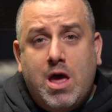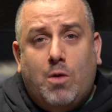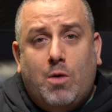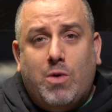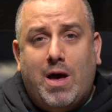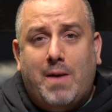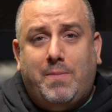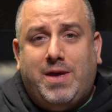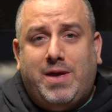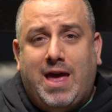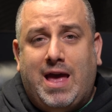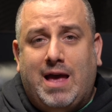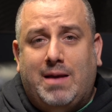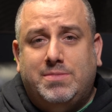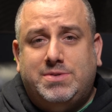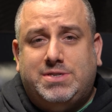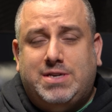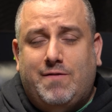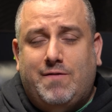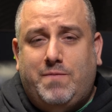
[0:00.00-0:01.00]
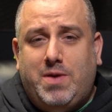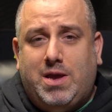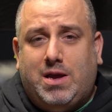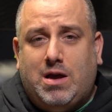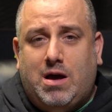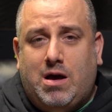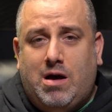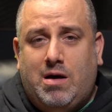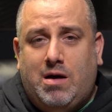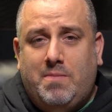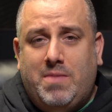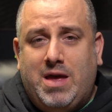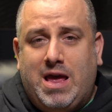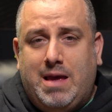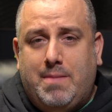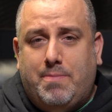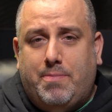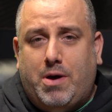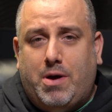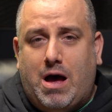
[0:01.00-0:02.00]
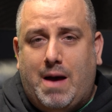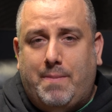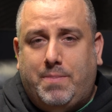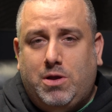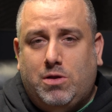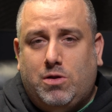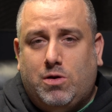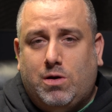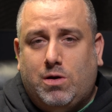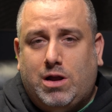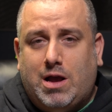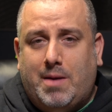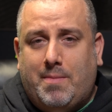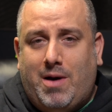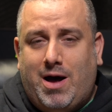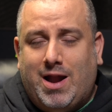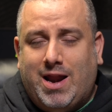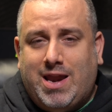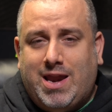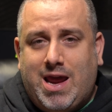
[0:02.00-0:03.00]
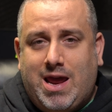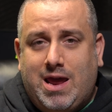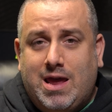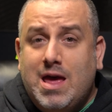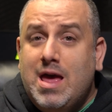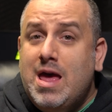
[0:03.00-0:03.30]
webcams have become a popular commodity.